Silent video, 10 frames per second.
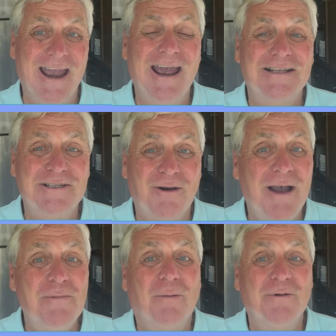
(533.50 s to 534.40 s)
So
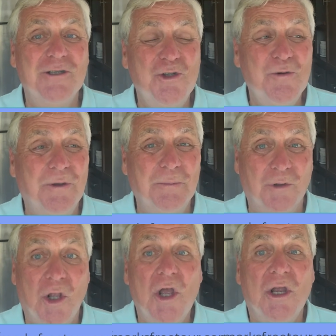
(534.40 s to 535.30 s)
I'm helping 2
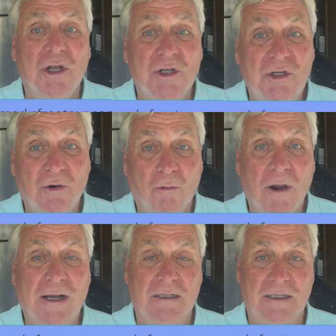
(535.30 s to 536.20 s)
people
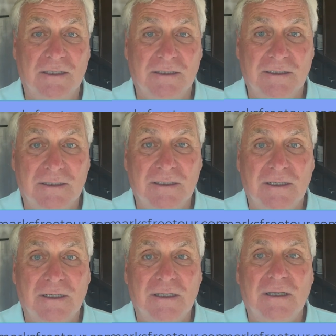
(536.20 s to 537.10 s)
directly.
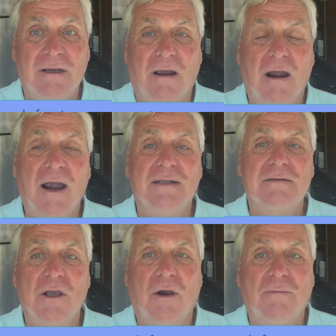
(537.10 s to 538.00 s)
All right,
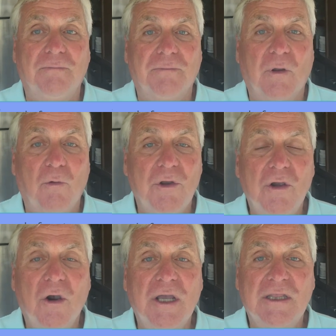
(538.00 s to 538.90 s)
so when you
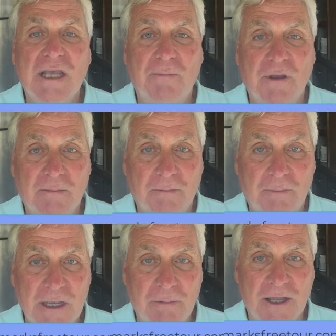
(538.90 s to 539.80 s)
go hit that pay
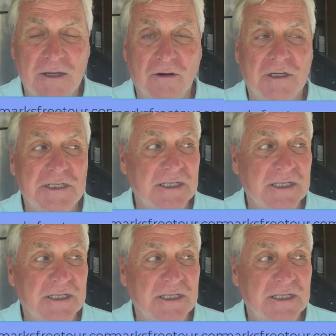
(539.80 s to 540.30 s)
plan, you're going to see